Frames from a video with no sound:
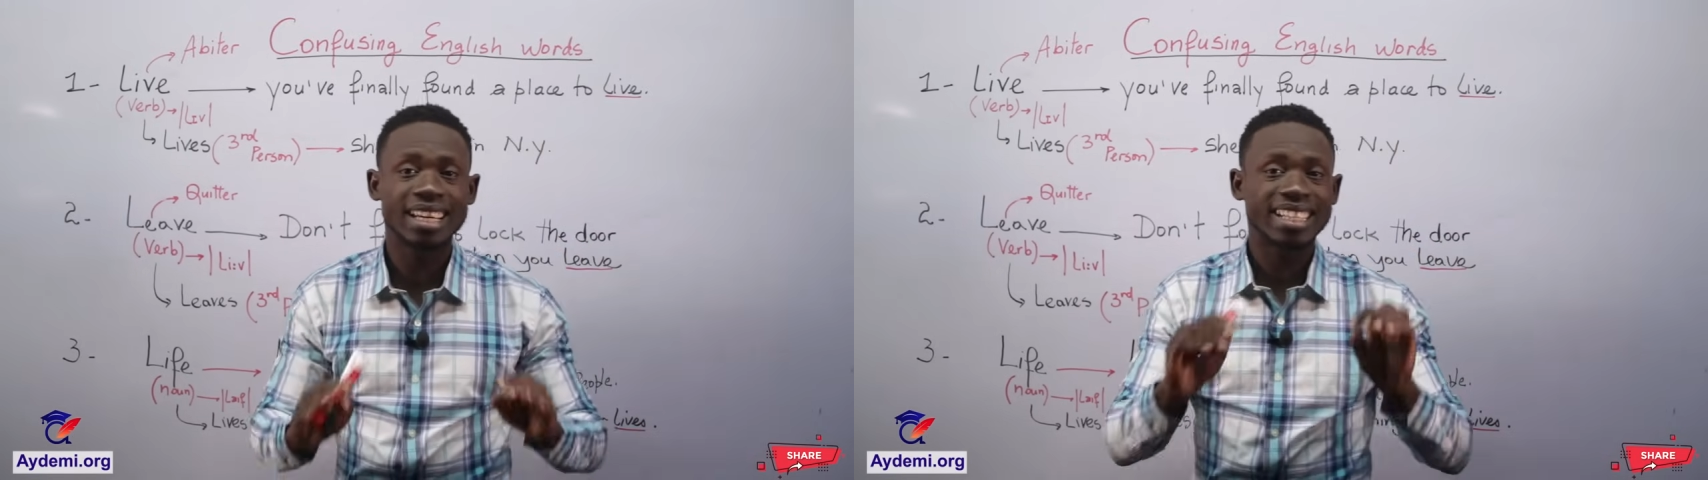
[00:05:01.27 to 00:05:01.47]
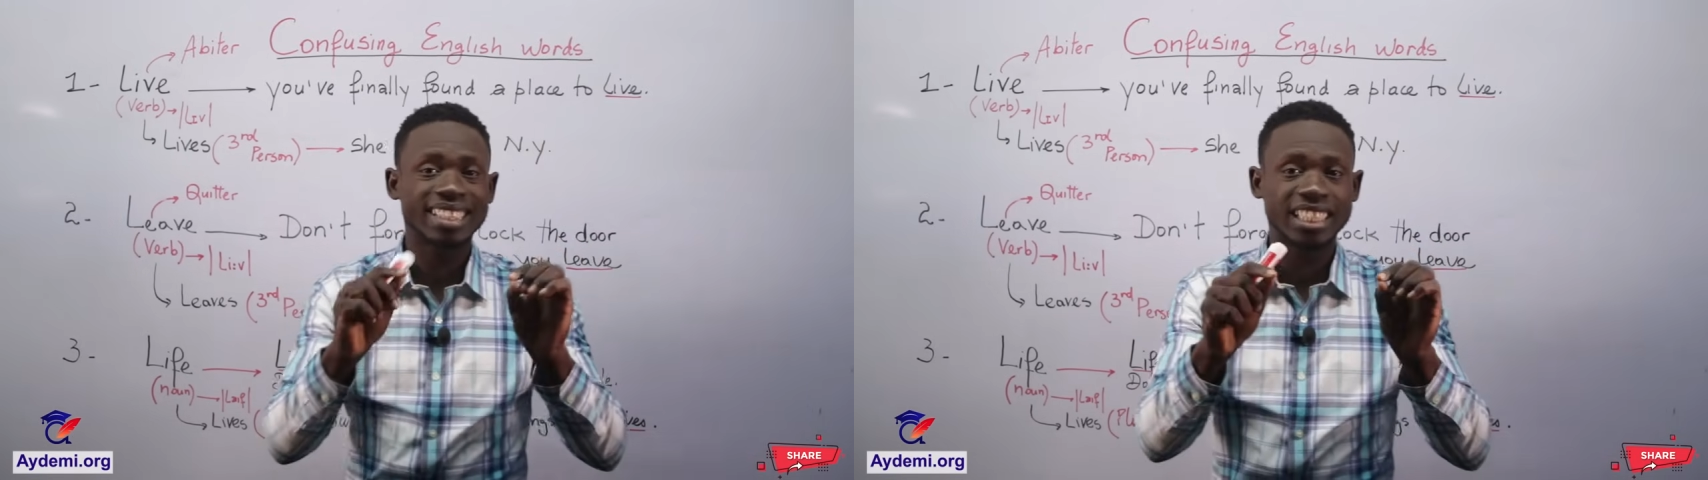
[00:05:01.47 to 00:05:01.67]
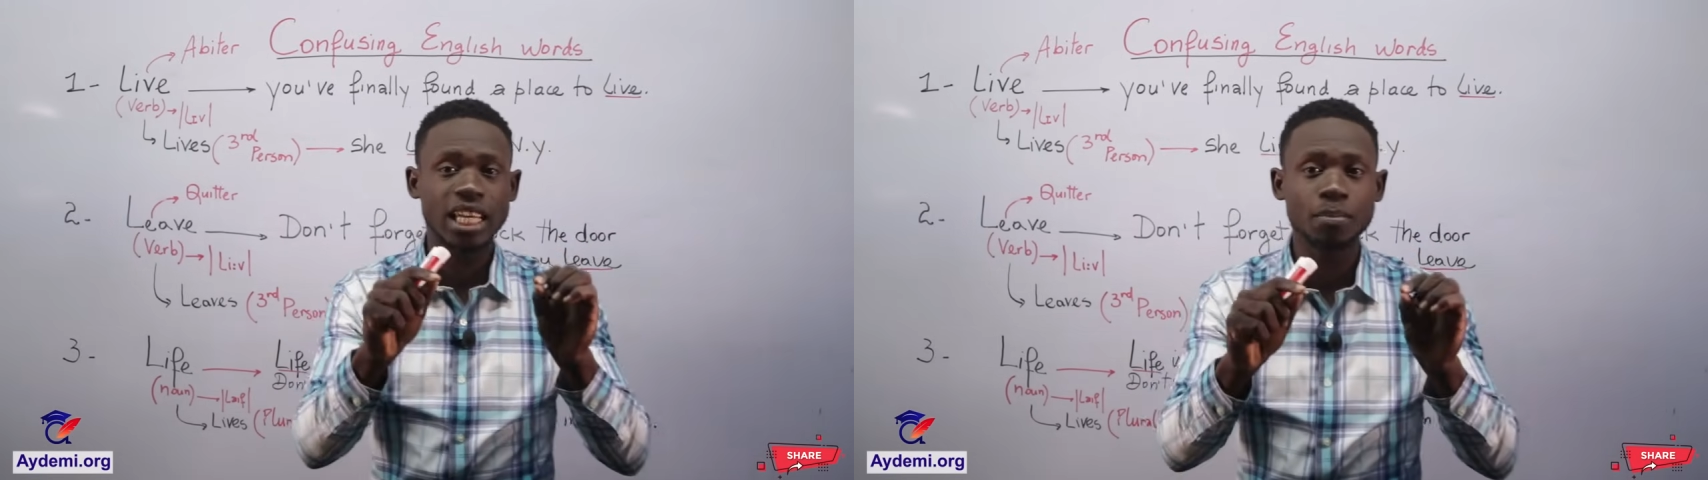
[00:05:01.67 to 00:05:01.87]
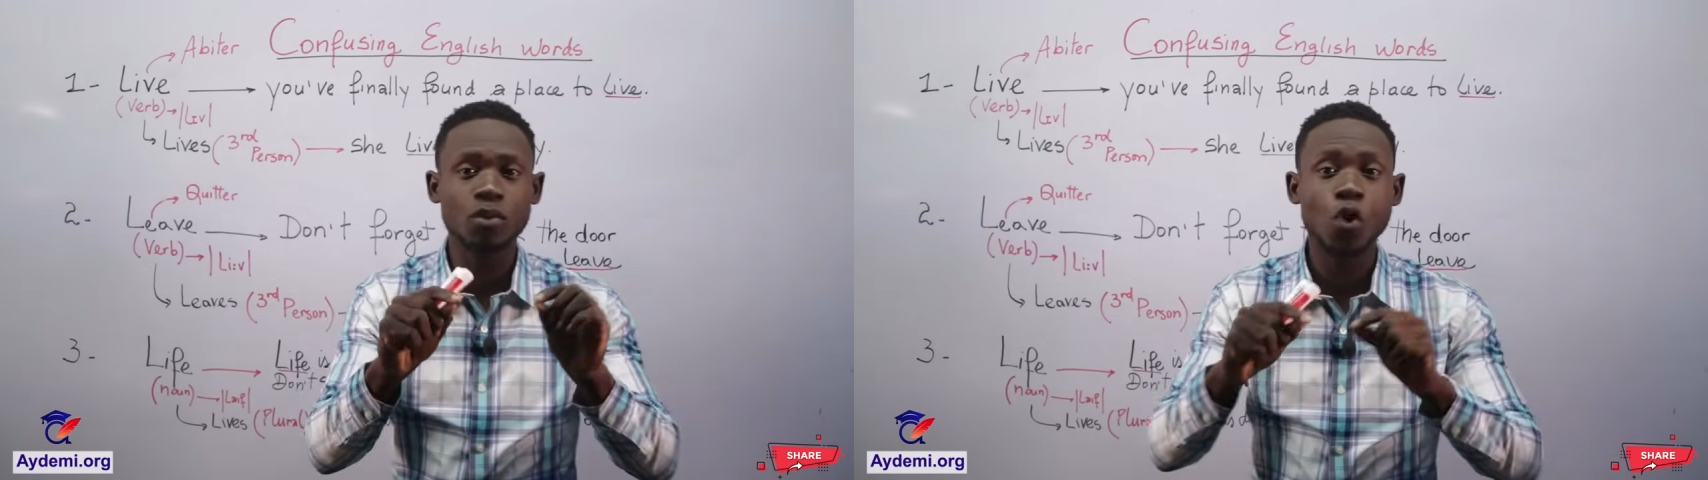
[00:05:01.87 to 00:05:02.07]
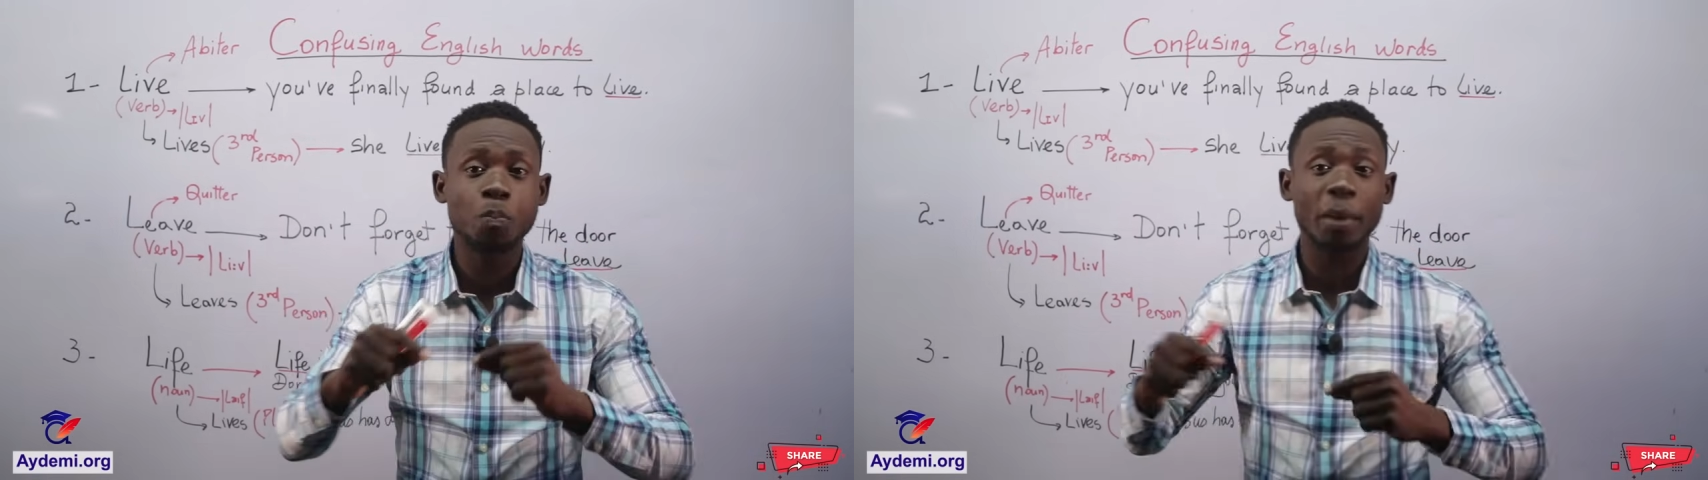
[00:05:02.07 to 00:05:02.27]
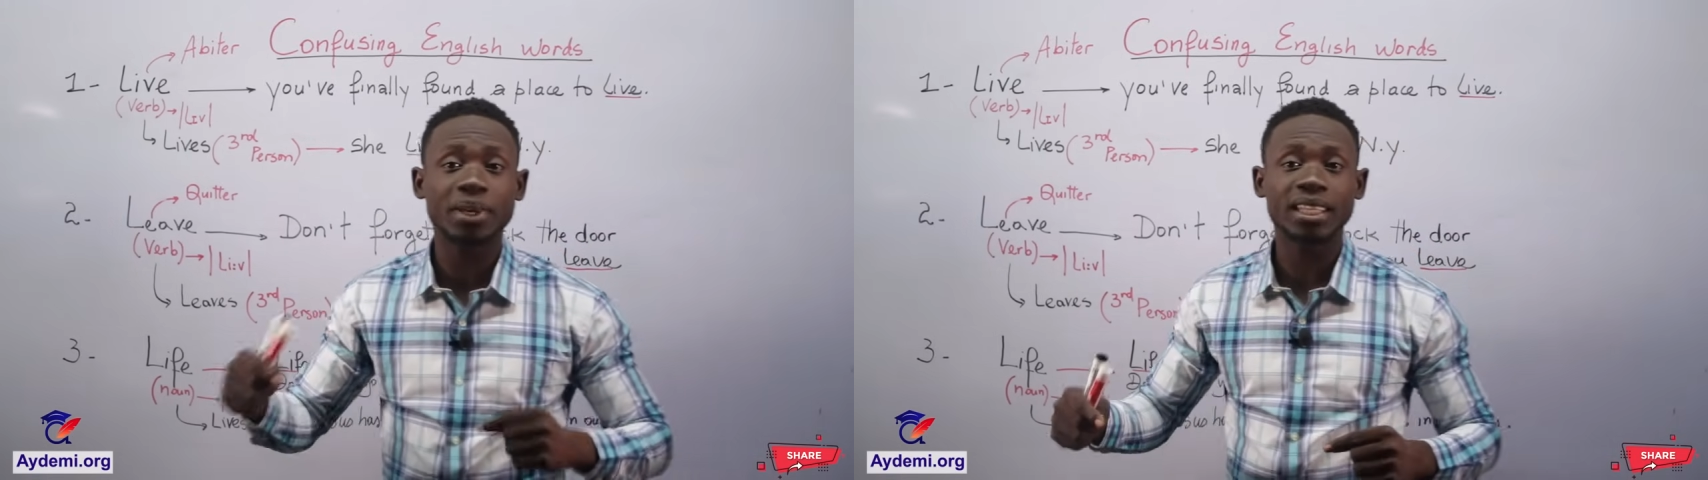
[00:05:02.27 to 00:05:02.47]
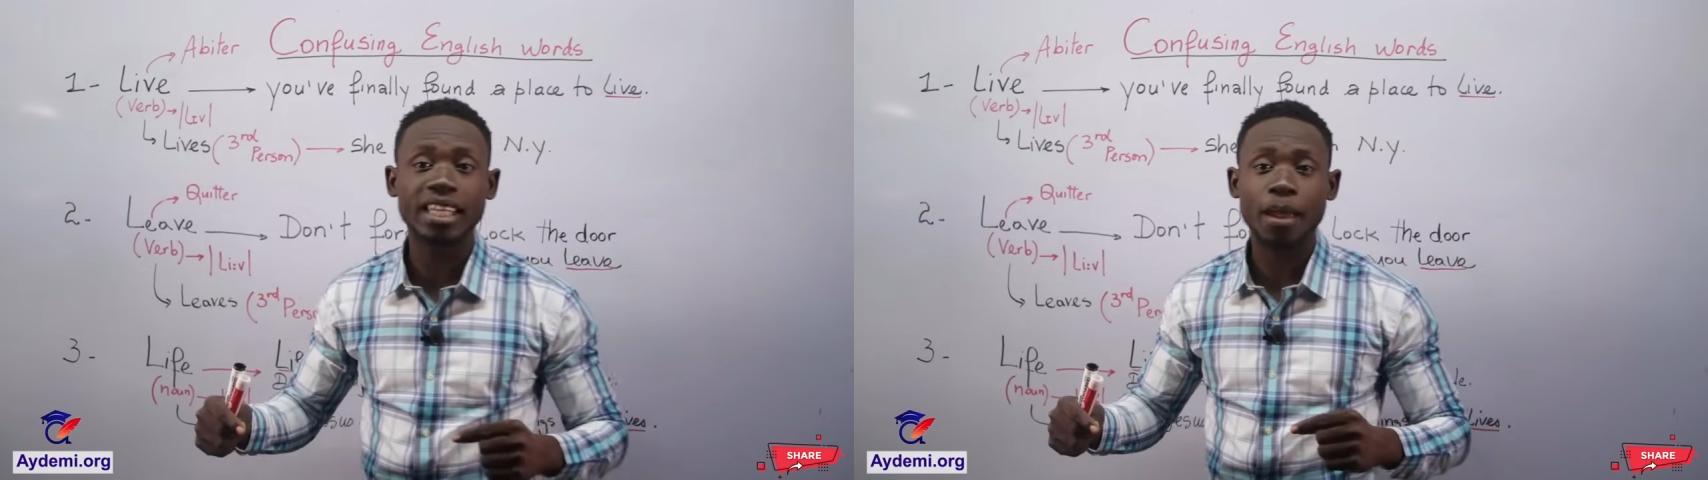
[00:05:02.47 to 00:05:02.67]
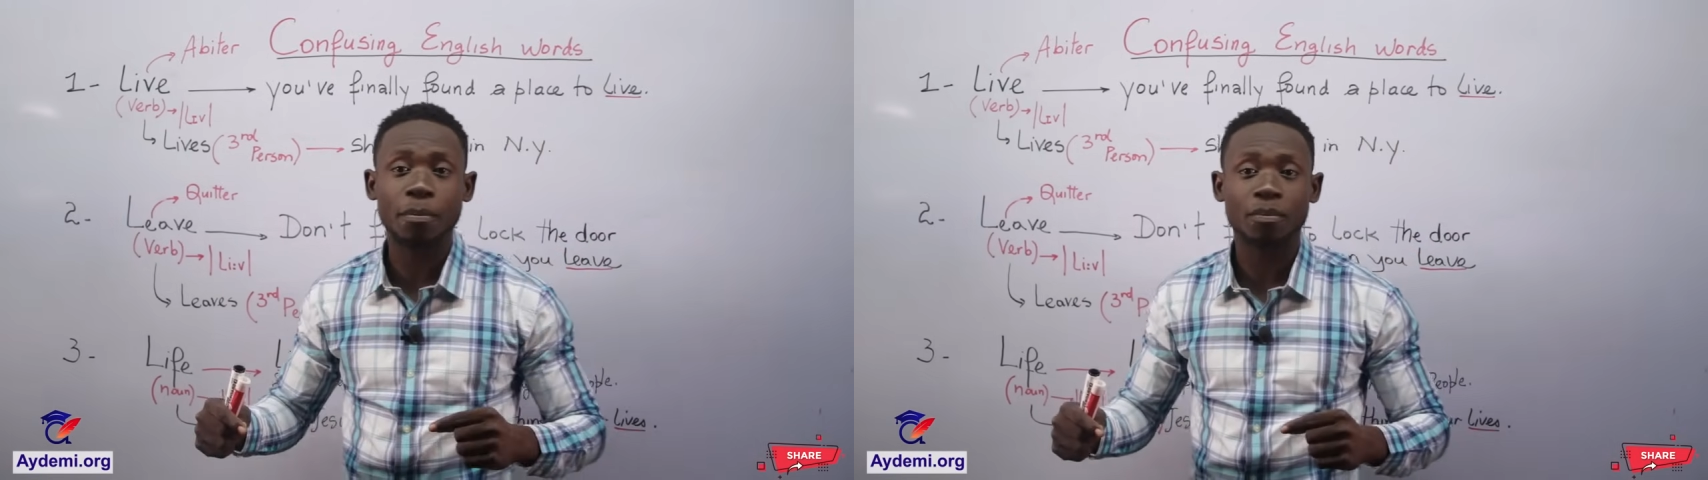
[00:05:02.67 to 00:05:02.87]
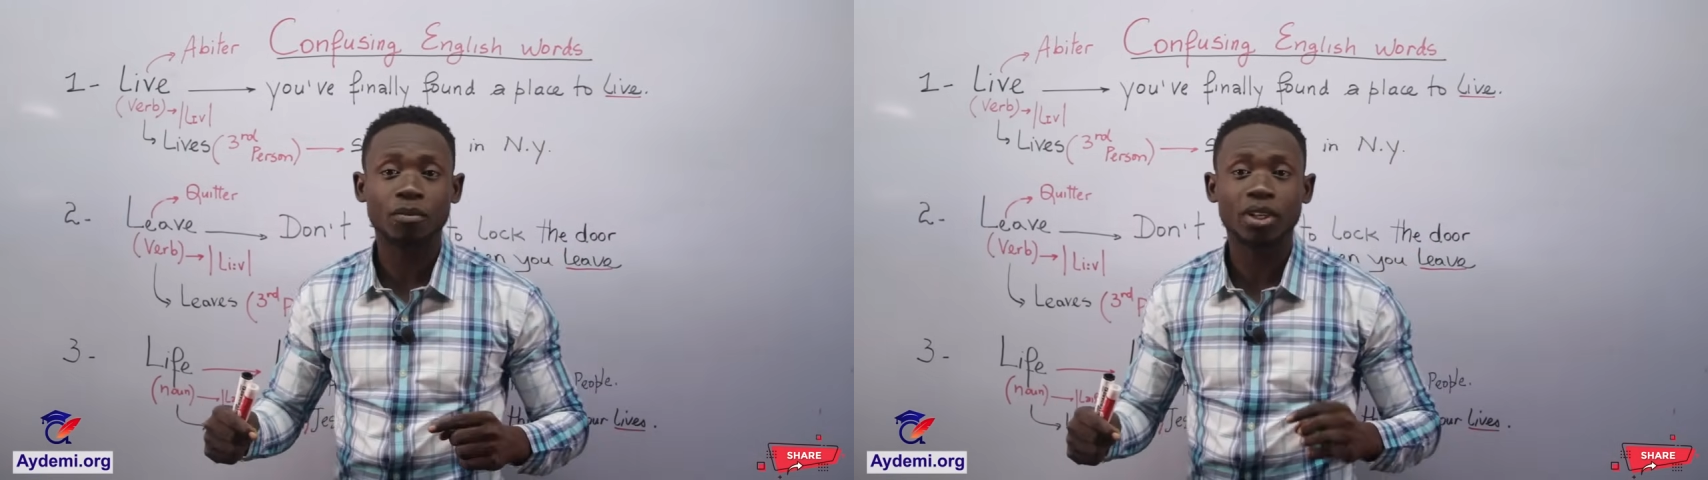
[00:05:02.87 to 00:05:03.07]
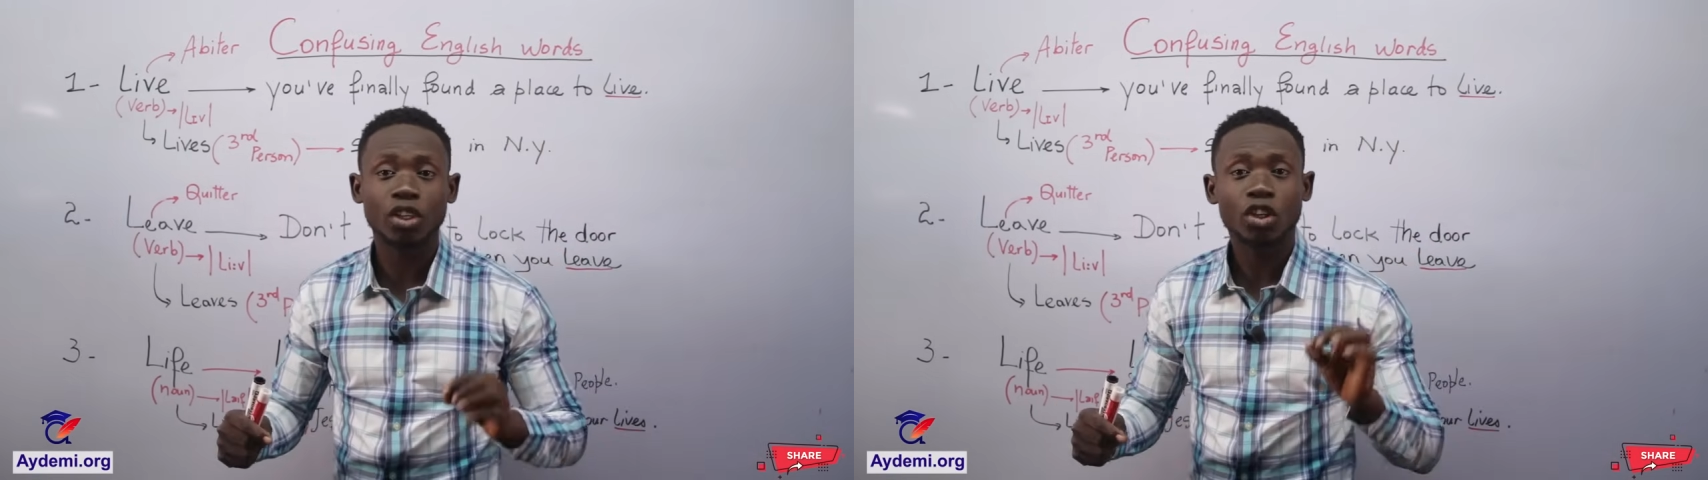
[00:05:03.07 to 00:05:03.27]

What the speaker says: Jim upakitem.